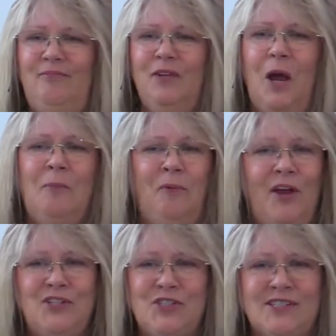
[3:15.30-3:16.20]
are
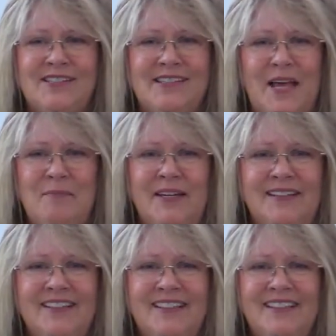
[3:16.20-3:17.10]
precious. Amen?
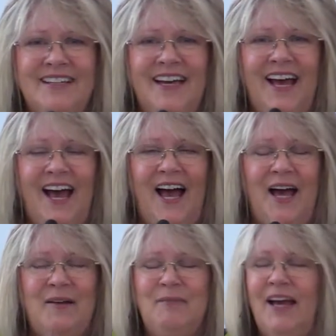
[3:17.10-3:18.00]

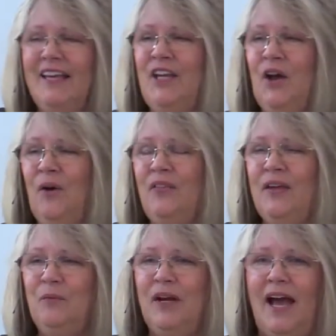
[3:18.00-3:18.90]
Um, you know, and
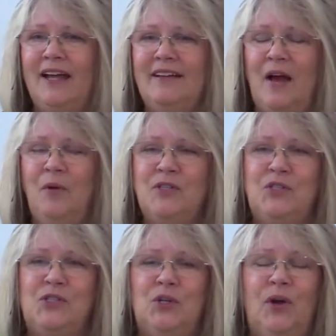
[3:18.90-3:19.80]
then when I, I
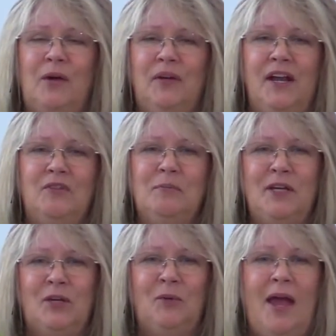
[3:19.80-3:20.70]
wasn't sure I would ever be
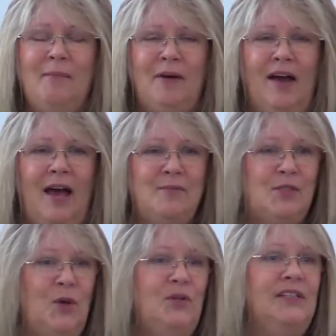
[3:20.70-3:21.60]
a grandma, I'm
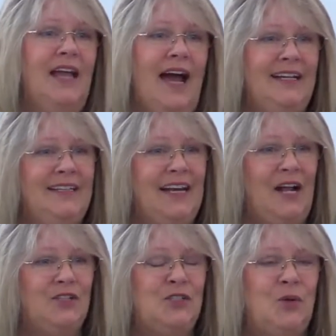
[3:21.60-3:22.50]
so delighted that
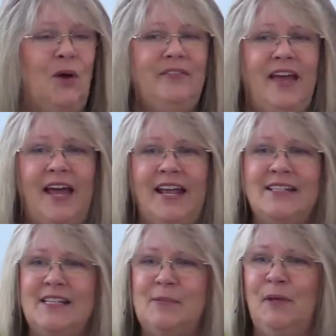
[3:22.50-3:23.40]
I'll join that,
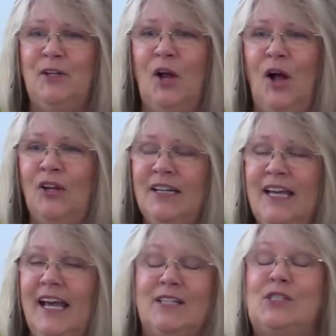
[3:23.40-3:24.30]
as it's been called,
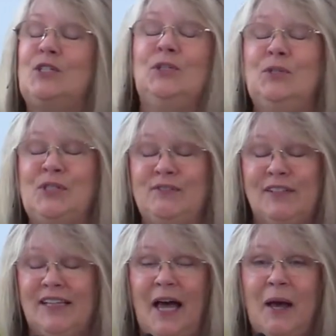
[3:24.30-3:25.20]
exclusive
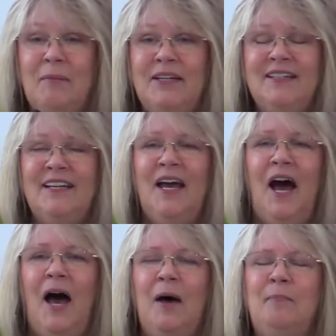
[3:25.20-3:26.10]
club.
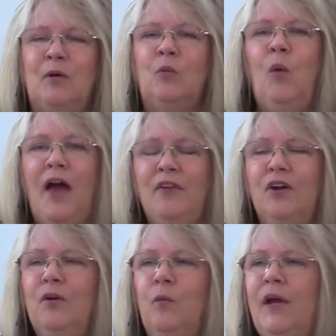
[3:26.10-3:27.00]
Uh, but
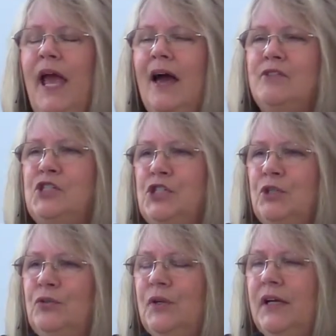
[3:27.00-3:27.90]
whether we have
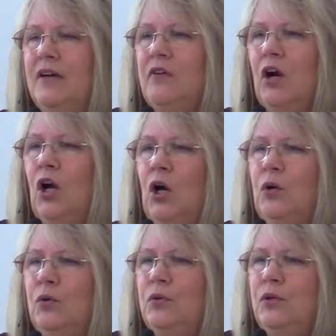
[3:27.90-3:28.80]
children of our
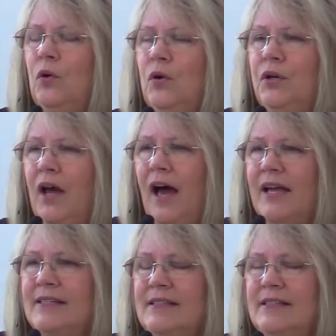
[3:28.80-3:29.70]
own or not,